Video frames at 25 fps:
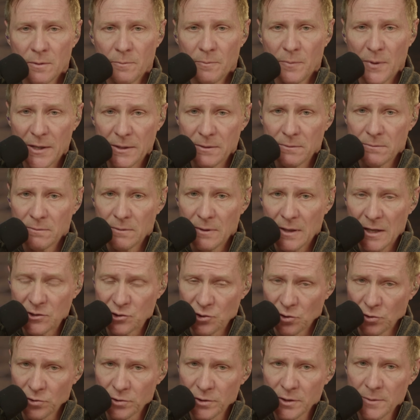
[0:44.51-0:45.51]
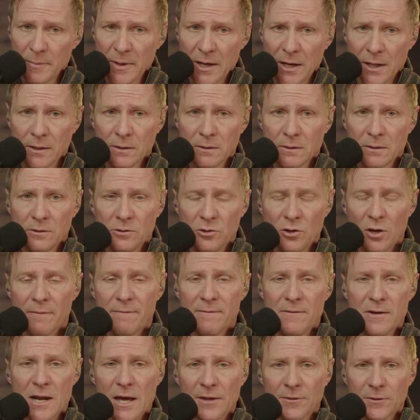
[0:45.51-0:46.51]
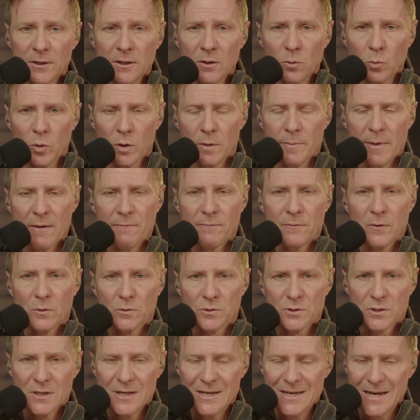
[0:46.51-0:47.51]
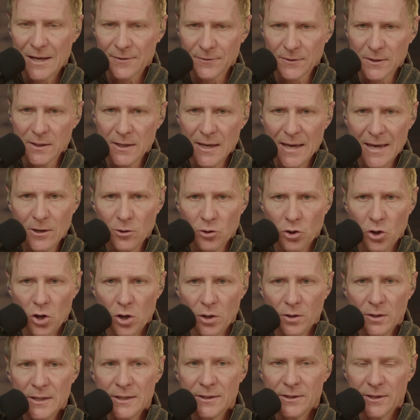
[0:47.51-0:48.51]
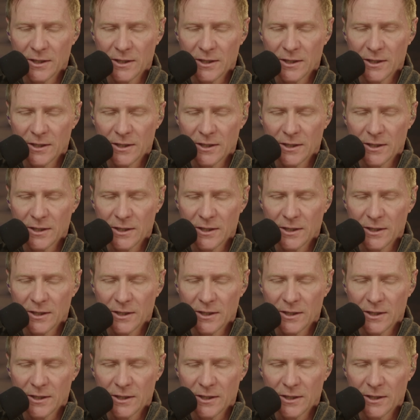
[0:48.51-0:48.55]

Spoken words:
But as you'll learn in a minute, you have nothing to worry about, folks. Nothing at all.